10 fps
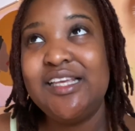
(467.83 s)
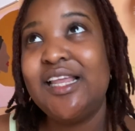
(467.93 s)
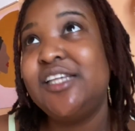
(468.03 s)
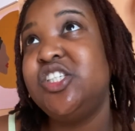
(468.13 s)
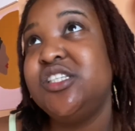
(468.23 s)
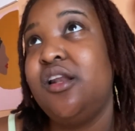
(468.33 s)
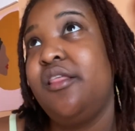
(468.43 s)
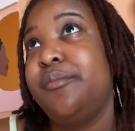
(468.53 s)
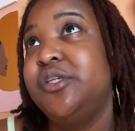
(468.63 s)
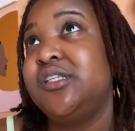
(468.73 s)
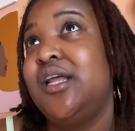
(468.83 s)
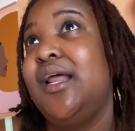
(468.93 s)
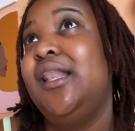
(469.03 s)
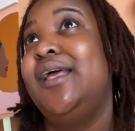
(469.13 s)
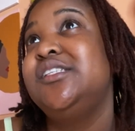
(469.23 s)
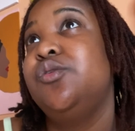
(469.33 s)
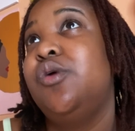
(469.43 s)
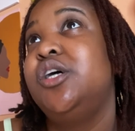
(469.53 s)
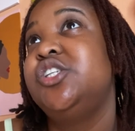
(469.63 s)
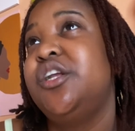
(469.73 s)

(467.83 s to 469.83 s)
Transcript: Like, she's another person that I like to watch.